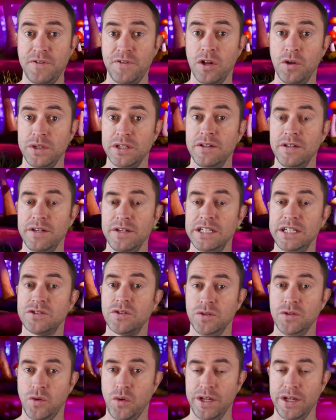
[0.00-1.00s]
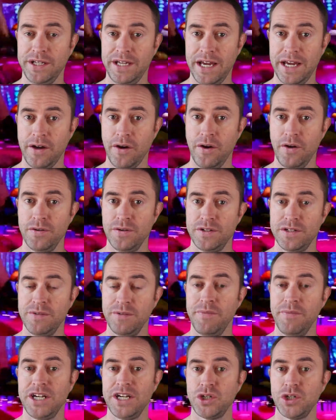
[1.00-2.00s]
following the links on CoinGecko to
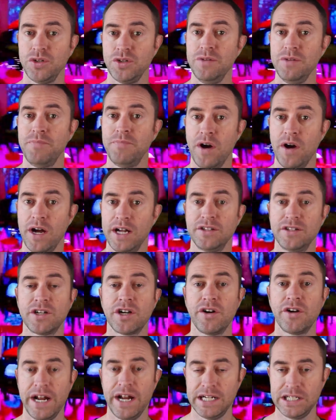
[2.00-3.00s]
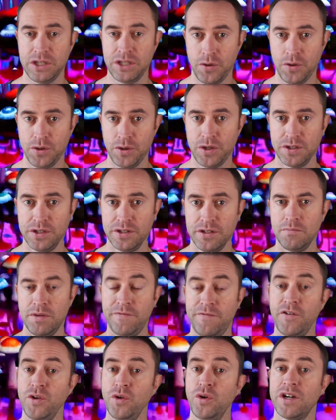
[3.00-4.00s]
make sure you're buying the correct token,
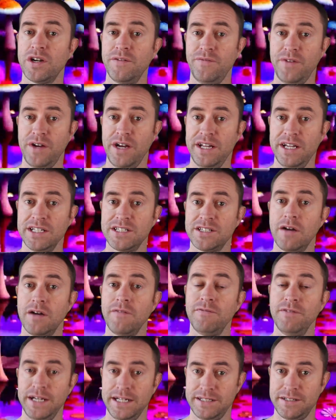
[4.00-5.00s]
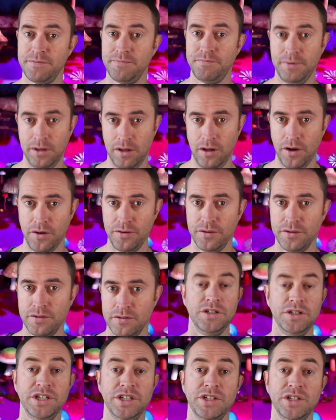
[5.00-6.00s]
but for your convenience I've linked it below.
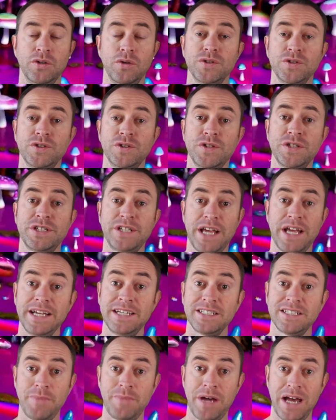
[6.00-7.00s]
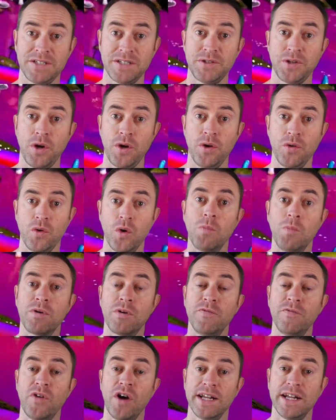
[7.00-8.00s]
You can also stake some ASTO or
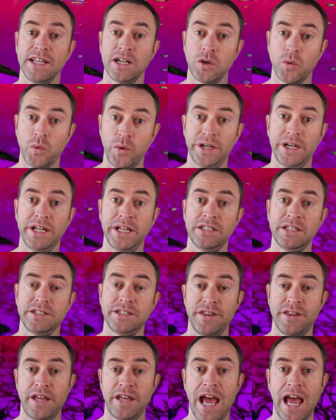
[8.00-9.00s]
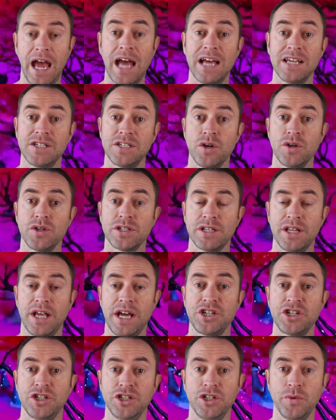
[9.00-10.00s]
provide liquidity to the
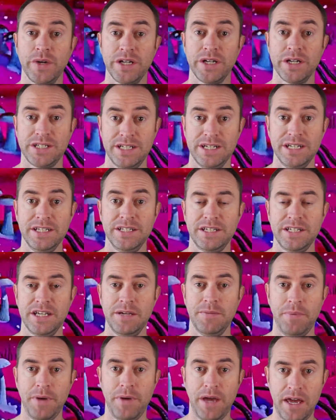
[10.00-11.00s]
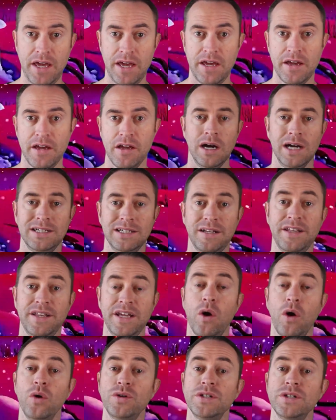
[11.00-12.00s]
ASTO/USDC pair under the
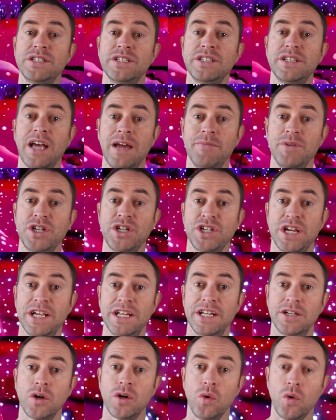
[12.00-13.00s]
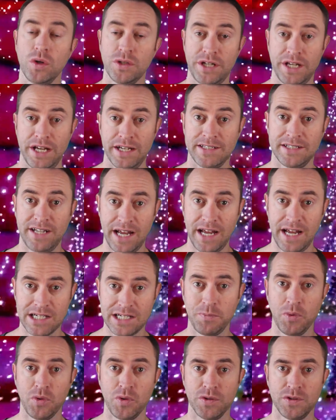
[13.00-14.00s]
Altered State Machine Cortex
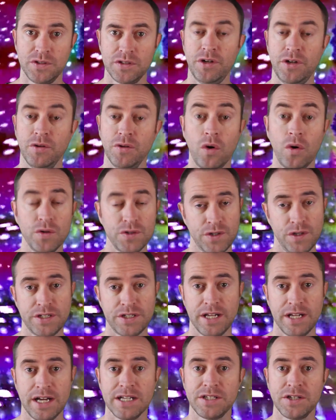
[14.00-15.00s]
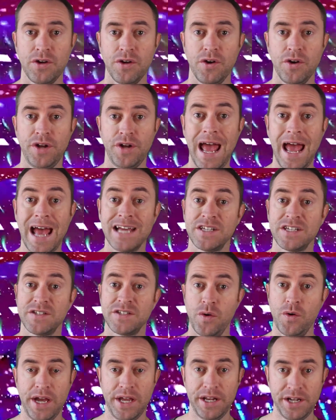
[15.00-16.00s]
dashboard. You'll also start to earn
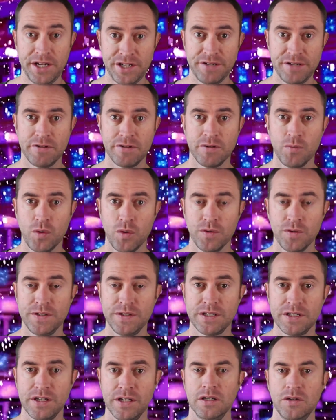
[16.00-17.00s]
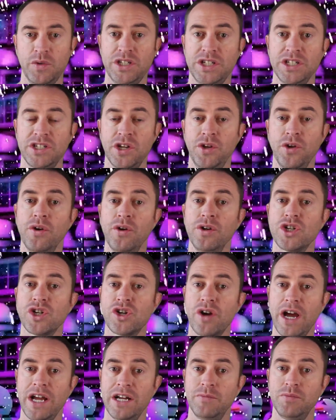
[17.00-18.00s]
ASTO energy rewards, which is a
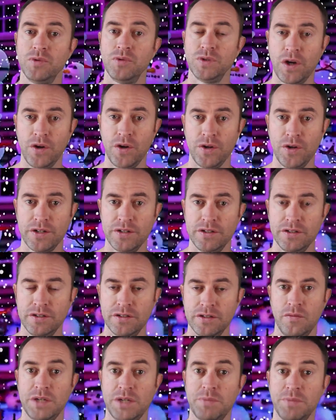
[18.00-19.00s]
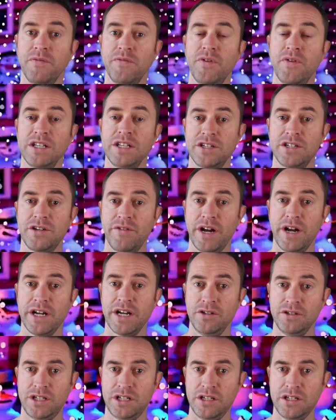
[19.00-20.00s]
non-tradable token which provides
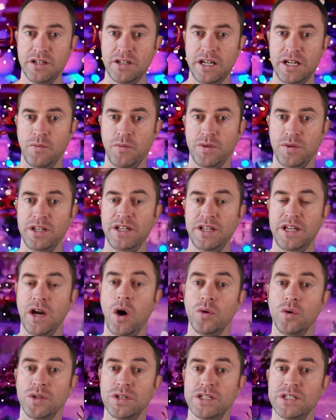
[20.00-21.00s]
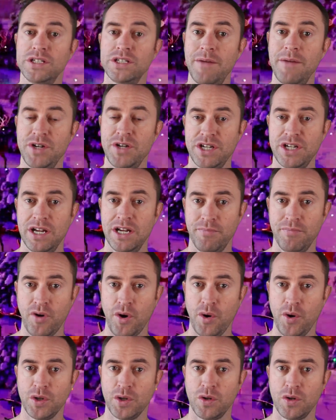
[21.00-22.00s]
direct utility within the Altered State Machine
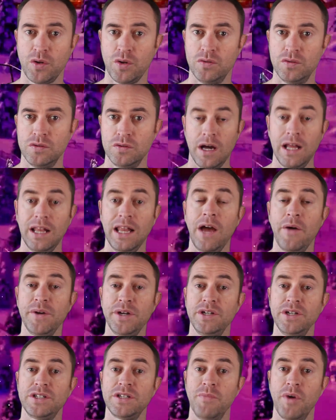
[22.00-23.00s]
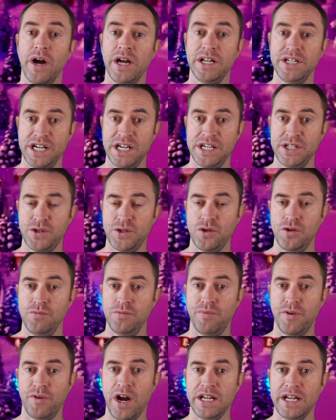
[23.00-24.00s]
protocol, allowing you to mine Gen 2
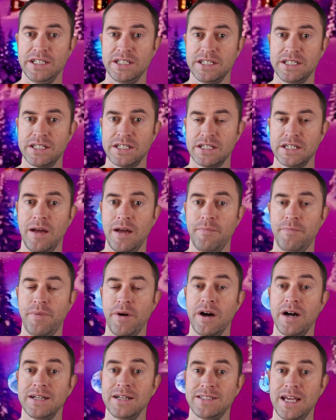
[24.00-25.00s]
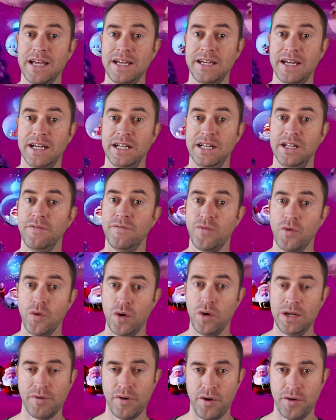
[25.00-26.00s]
brains and partake in the
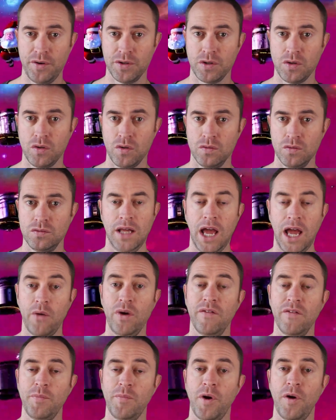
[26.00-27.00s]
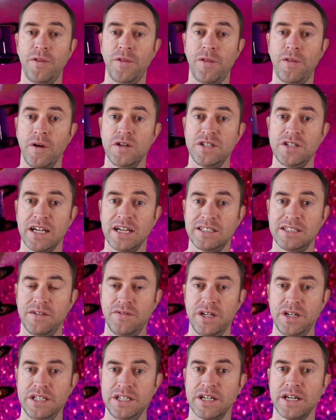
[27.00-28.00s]
Void protocol. However, both of those
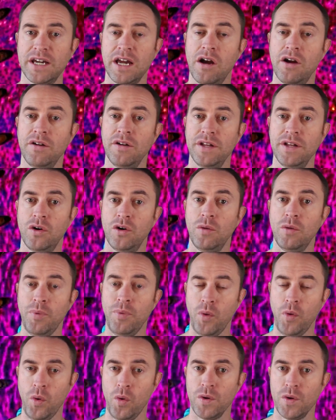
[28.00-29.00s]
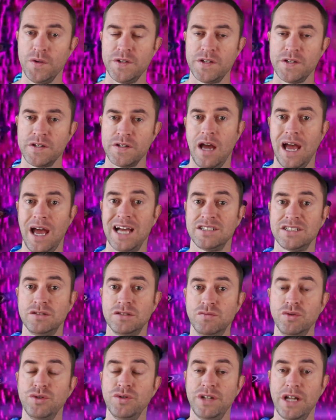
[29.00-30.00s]
activities are currently on pause as
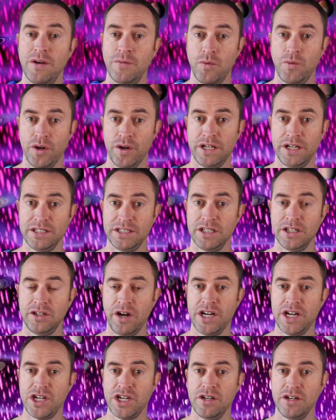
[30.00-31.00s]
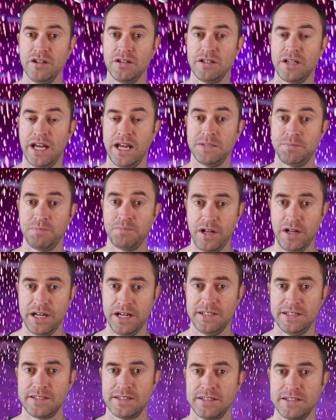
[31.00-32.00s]
the root network integration takes
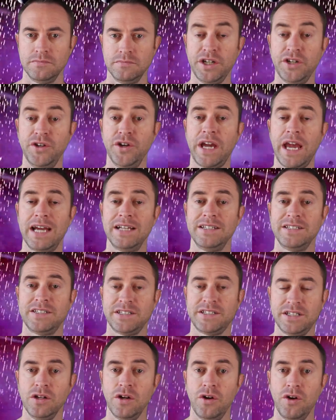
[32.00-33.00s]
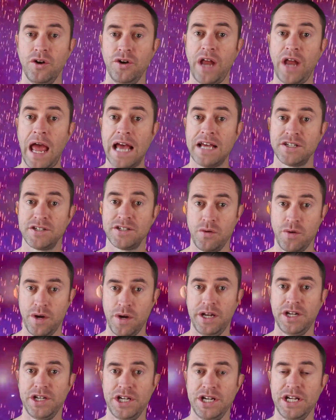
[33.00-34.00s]
place, but you can still earn ASTO
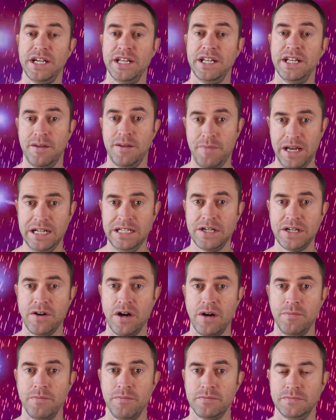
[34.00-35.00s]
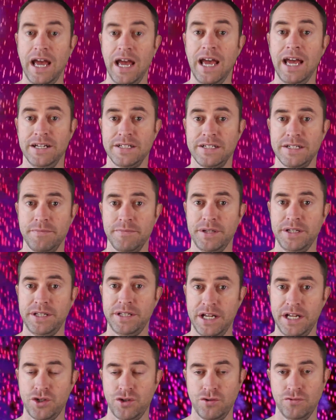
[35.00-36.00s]
energy in the meantime, and
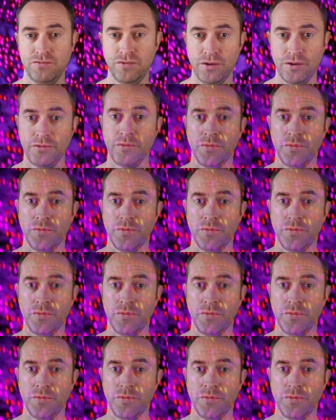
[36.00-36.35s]
potential root